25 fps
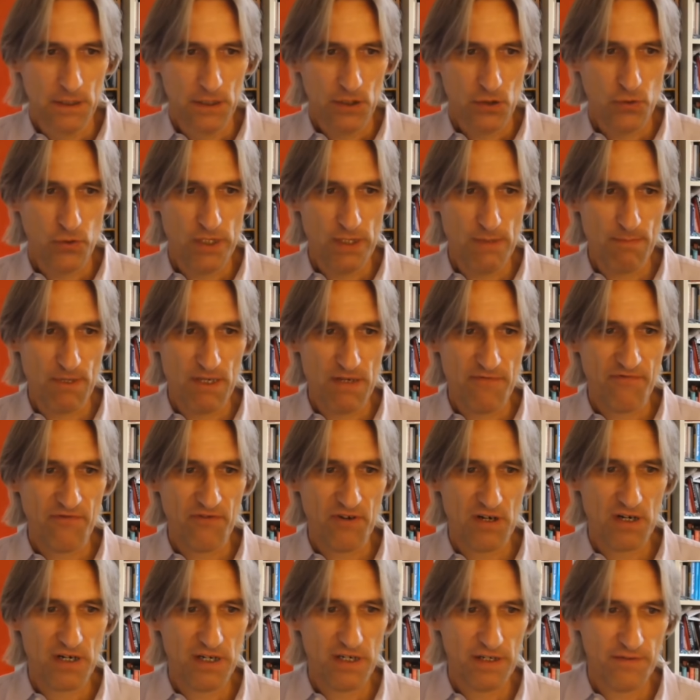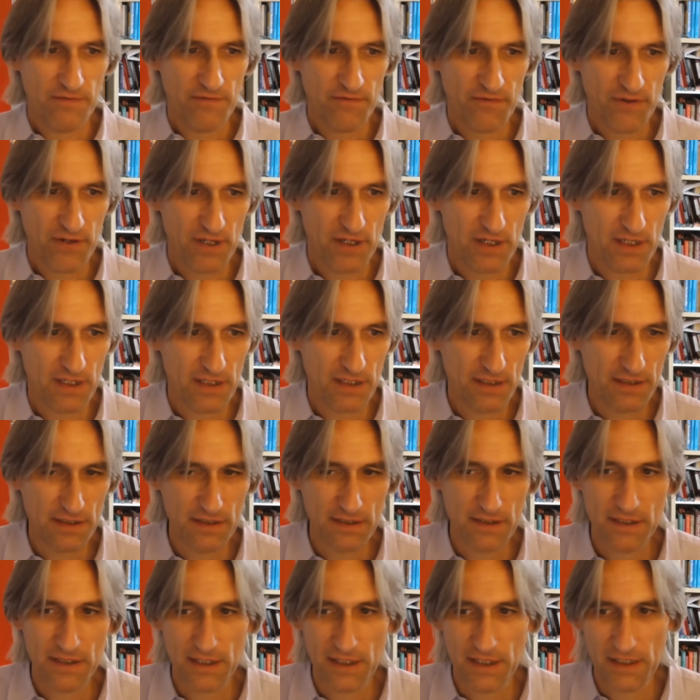Queen b5.
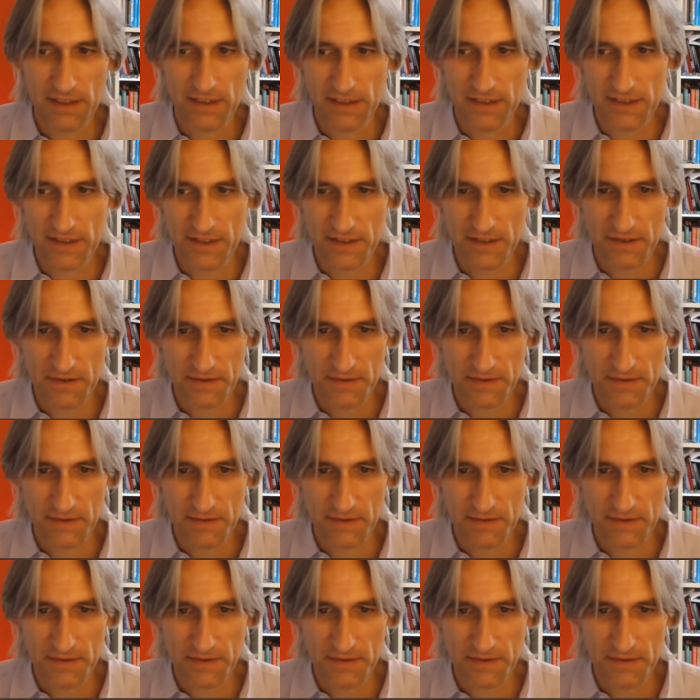And,